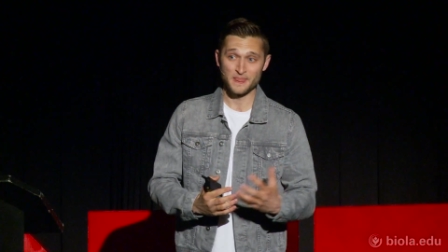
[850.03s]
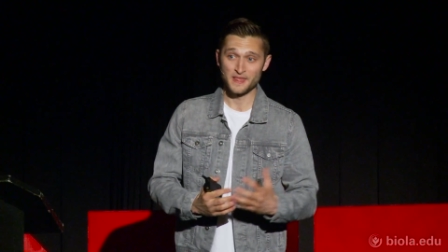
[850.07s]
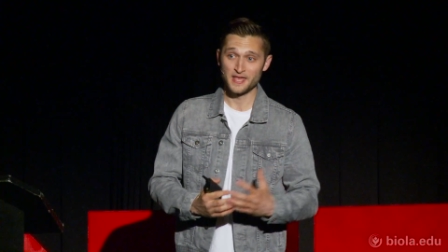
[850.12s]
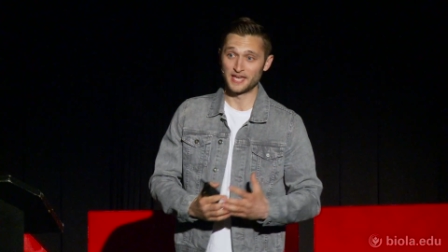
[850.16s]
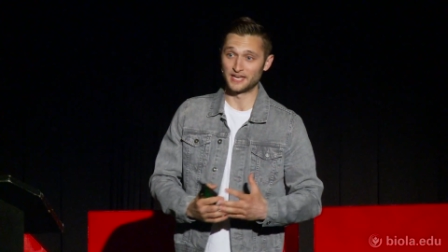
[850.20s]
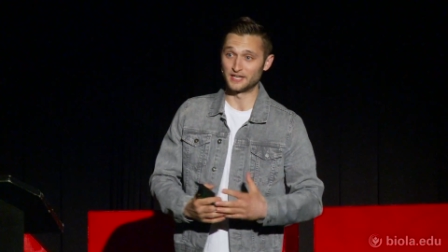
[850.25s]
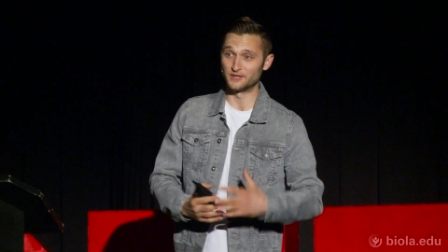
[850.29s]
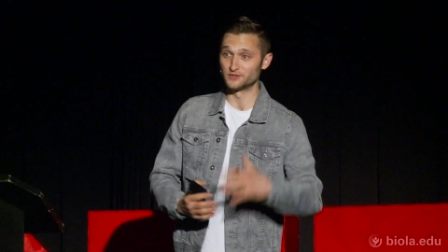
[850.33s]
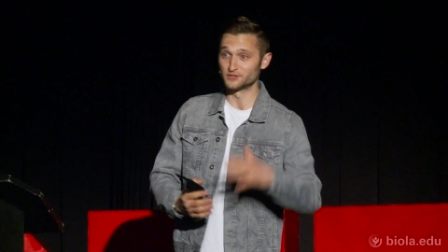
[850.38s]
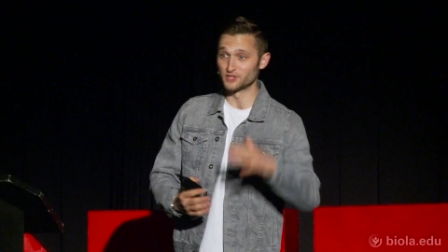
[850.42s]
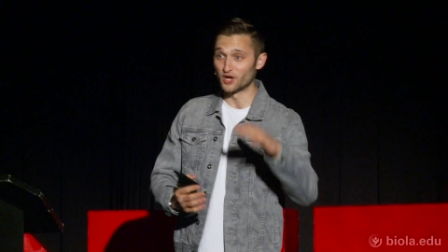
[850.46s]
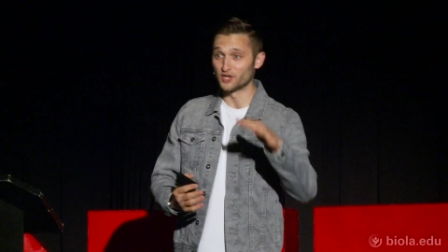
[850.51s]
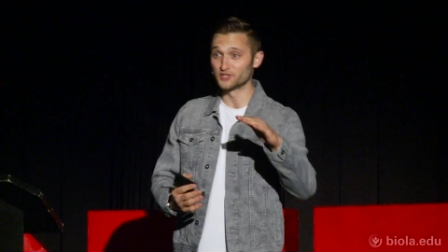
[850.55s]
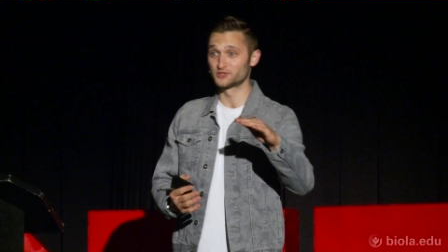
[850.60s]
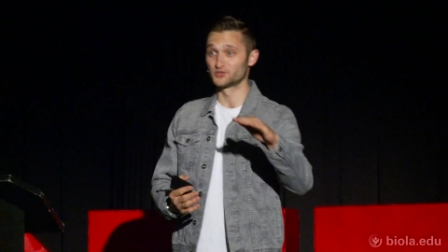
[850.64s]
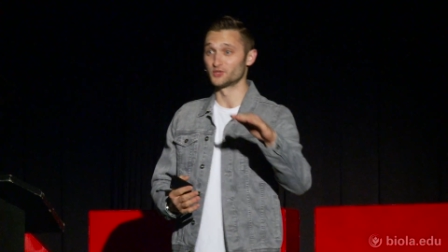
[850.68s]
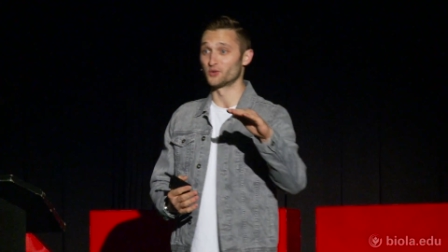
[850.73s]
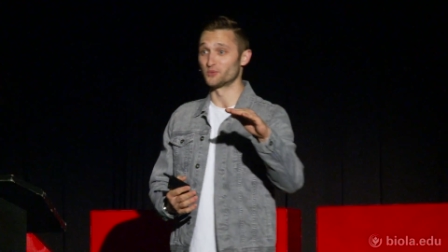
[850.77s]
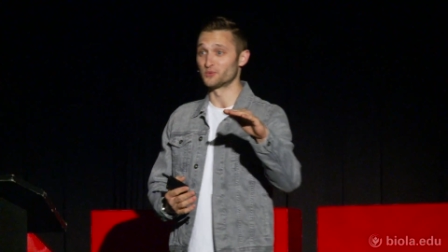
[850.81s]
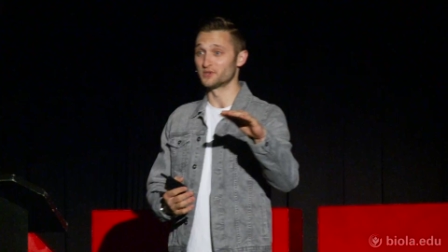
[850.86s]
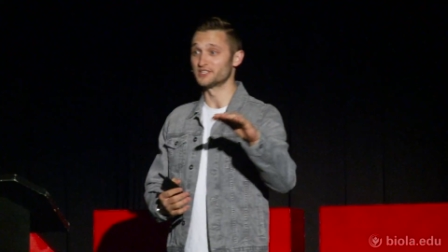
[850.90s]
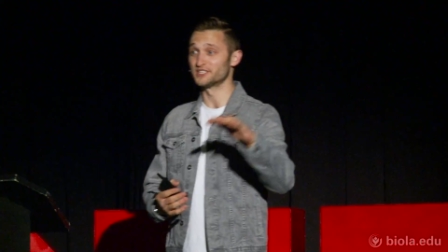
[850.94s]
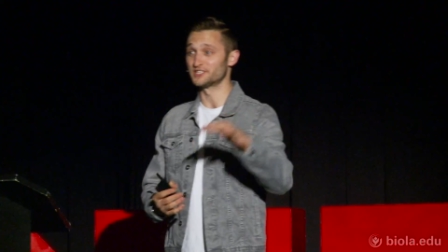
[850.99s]
And he was also
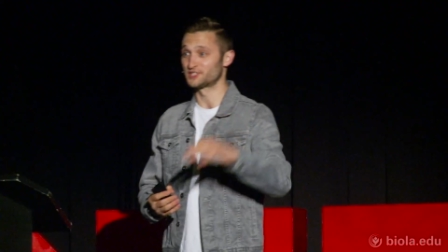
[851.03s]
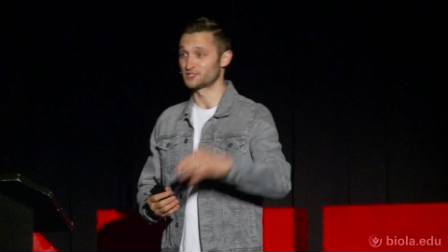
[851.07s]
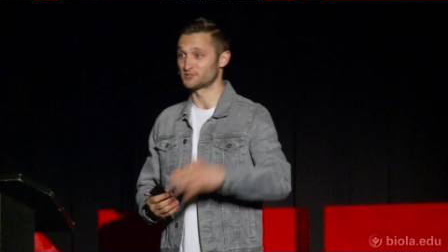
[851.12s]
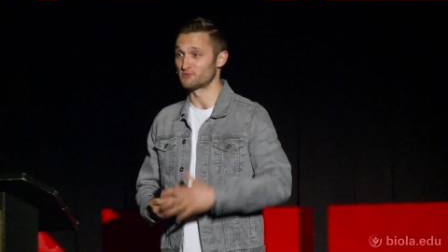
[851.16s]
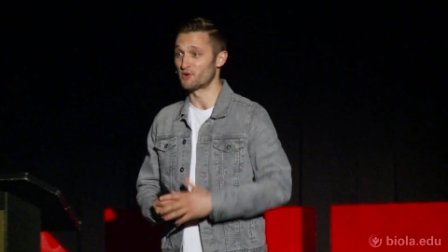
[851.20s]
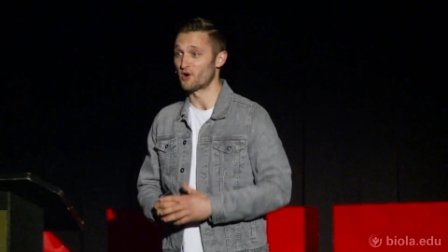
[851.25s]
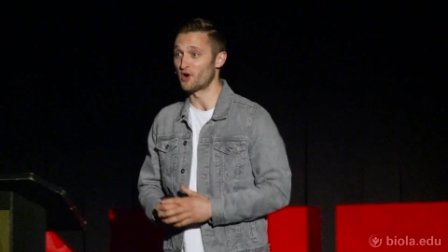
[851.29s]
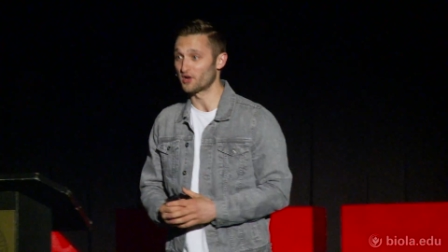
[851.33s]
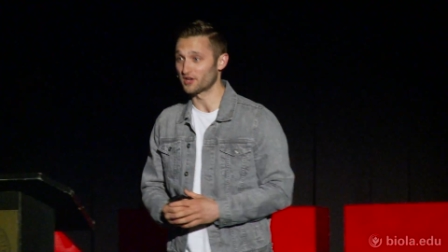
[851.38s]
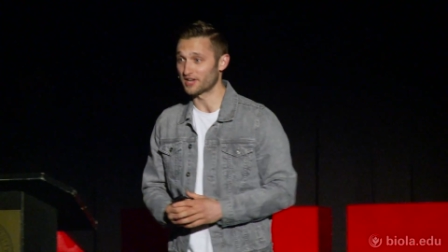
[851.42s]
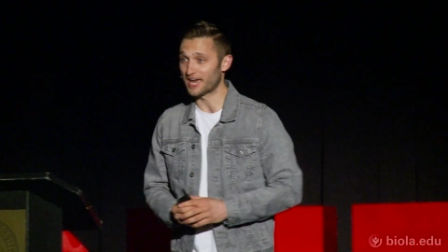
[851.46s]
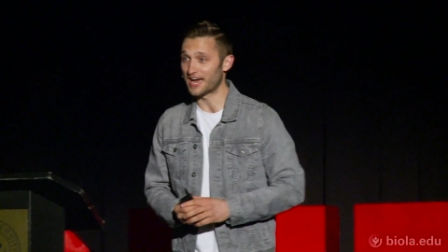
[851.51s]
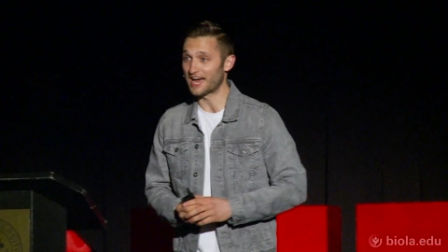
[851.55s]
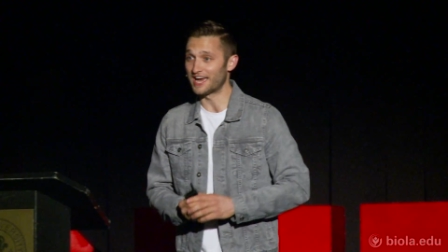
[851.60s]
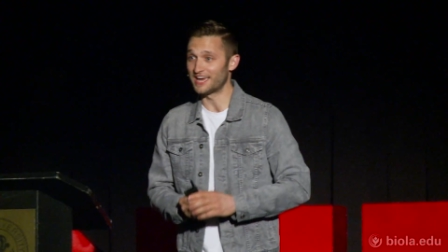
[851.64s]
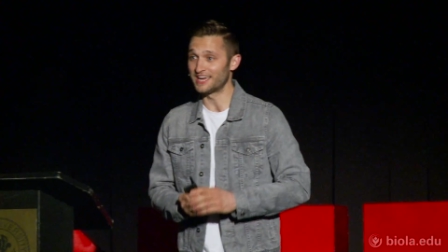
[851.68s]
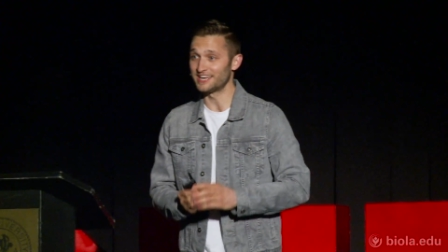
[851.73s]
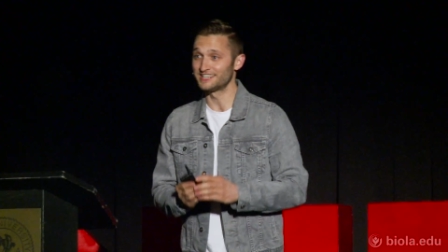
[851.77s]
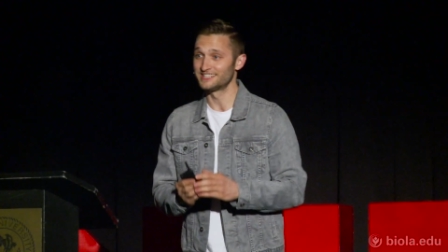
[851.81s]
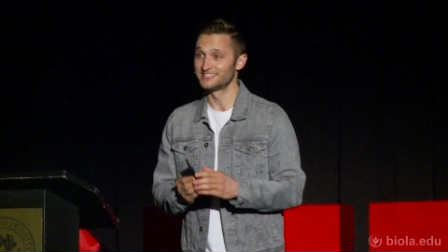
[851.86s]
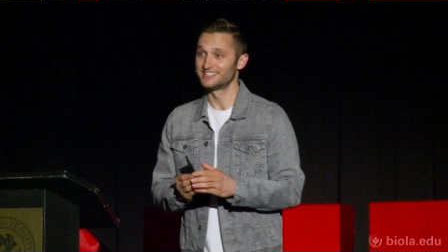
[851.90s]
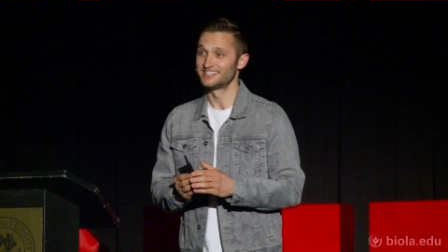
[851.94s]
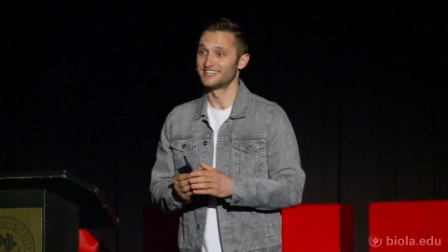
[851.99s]
a really small
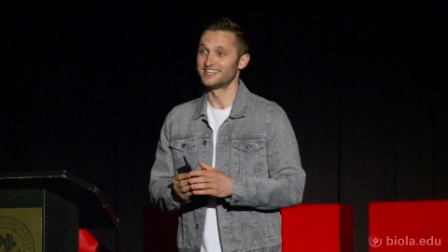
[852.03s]
guy.